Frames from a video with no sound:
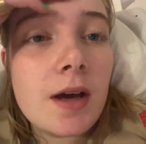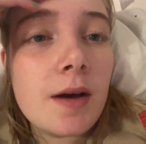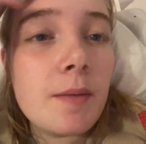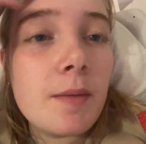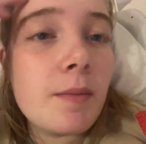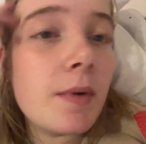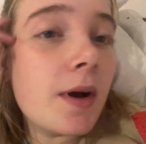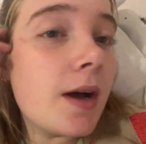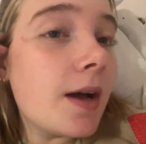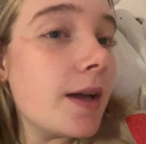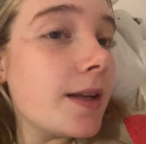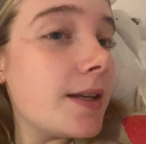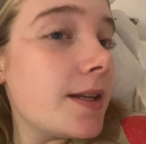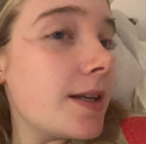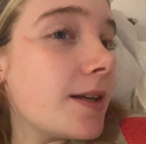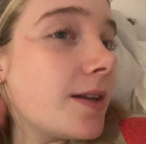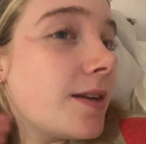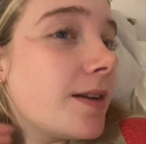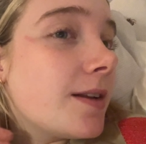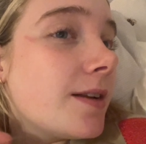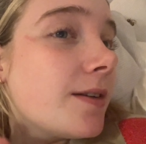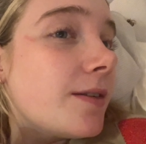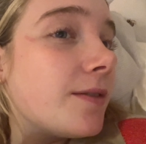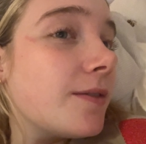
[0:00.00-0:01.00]
but I did
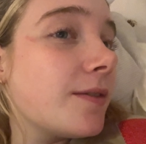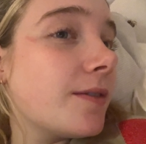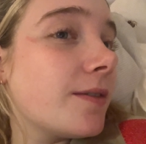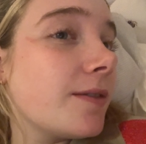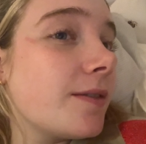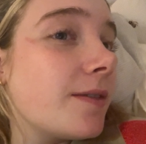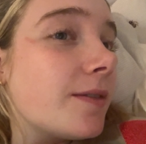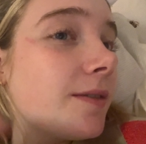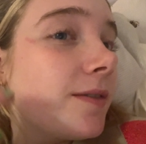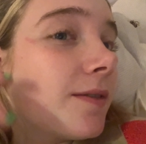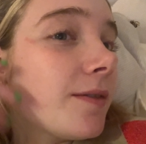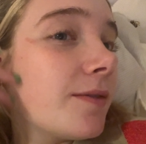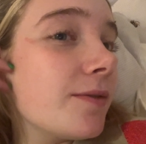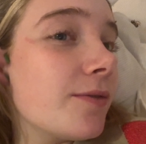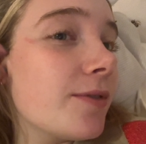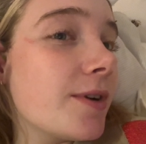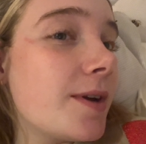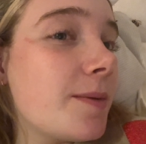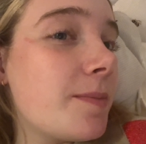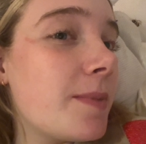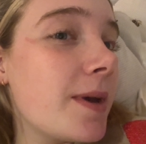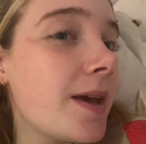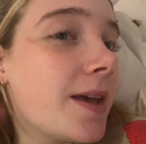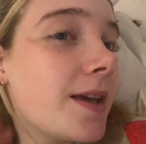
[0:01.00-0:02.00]

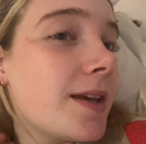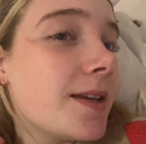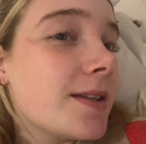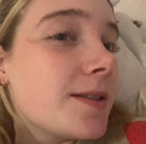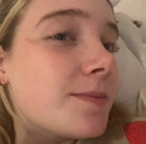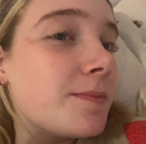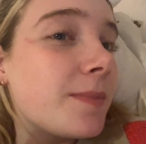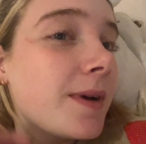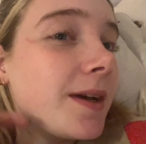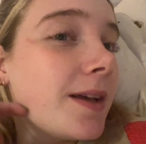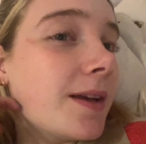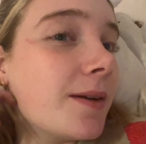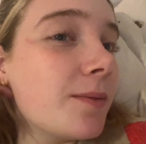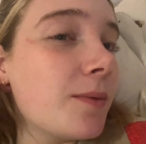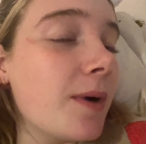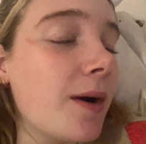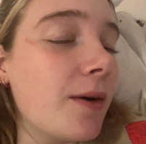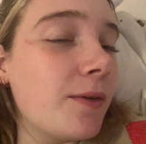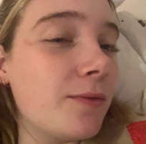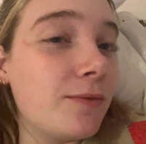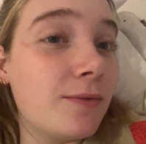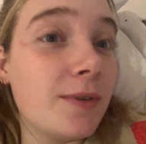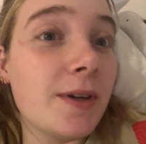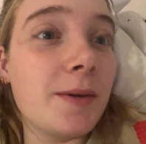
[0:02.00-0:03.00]
re-pierce
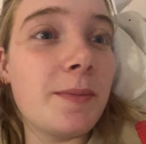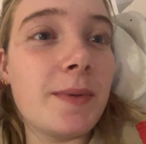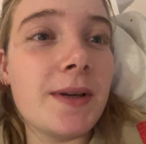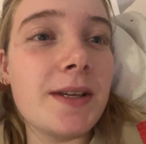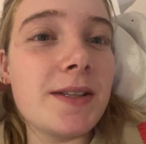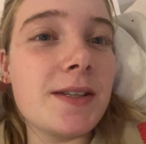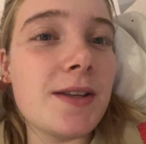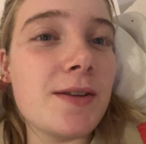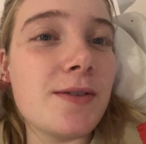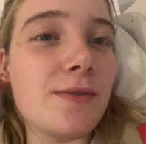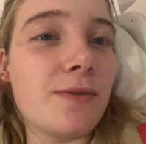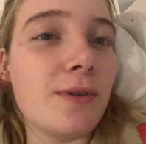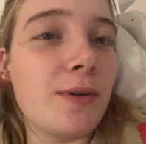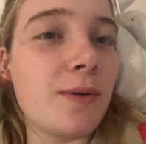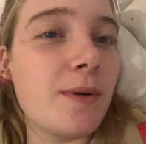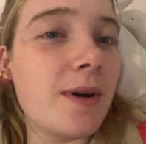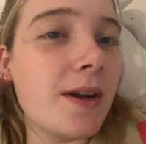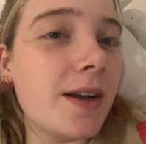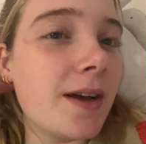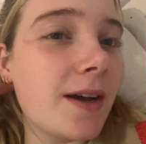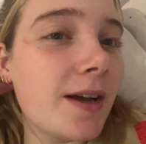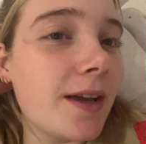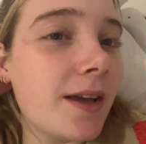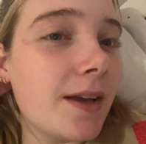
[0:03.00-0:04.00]
is the wrong word.
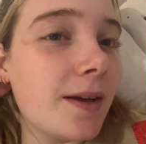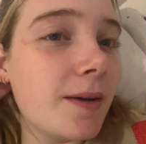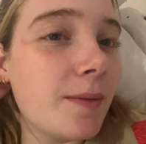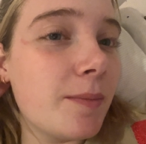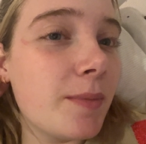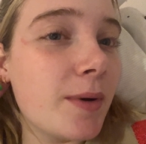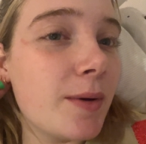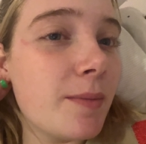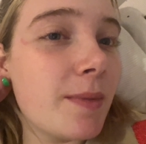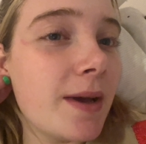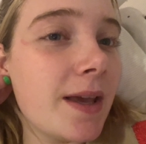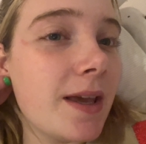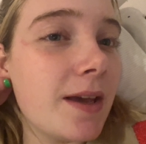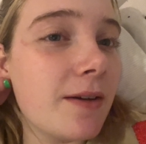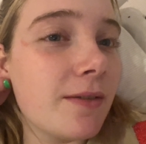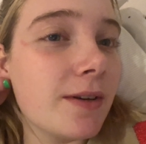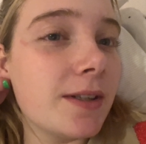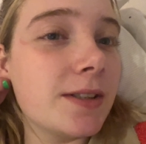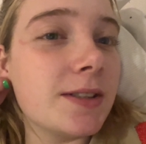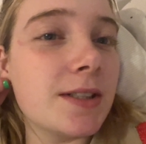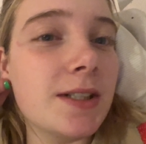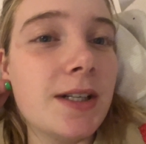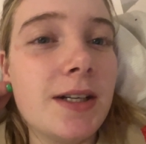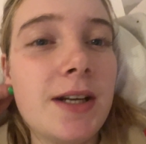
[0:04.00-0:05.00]
I put my
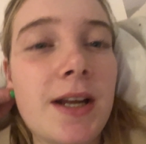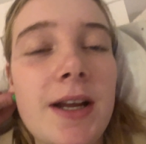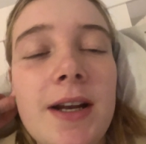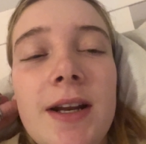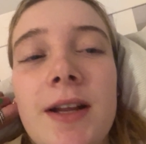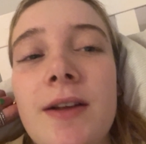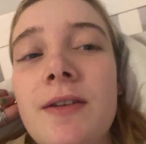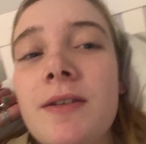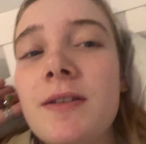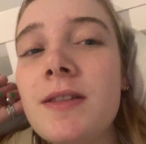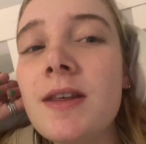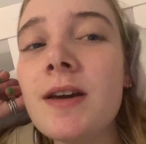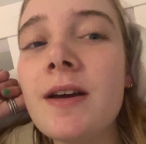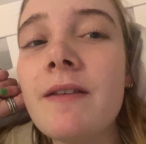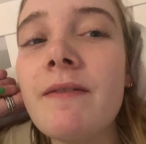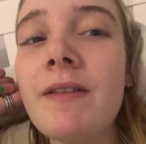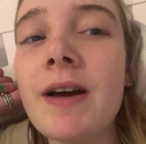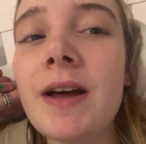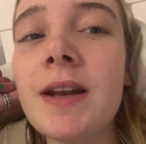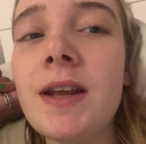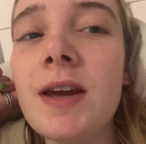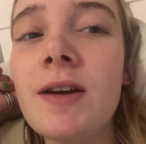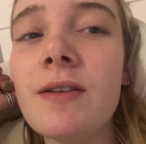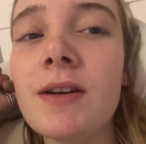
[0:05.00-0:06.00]
earrings in, and I don't think I've
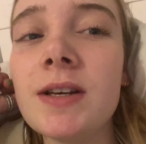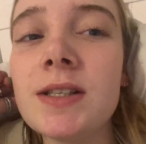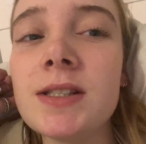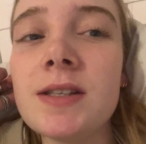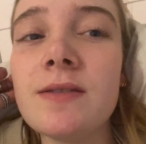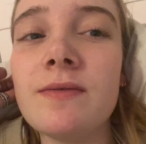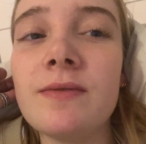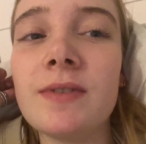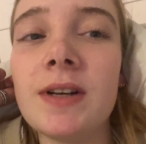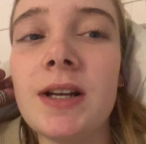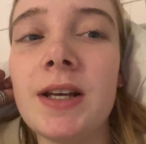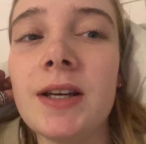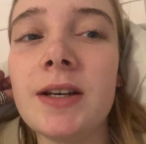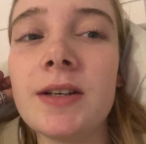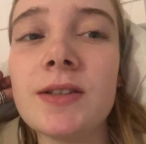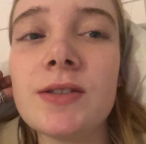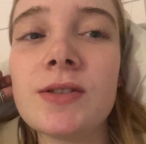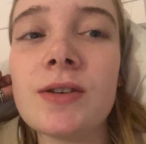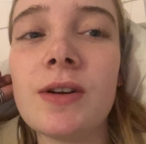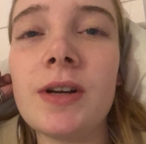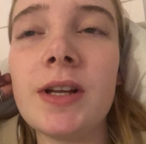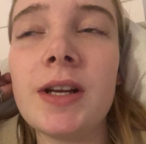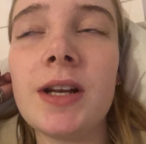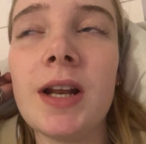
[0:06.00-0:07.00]
had earrings in for like a
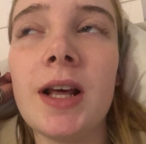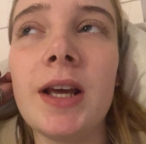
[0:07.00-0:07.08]
solid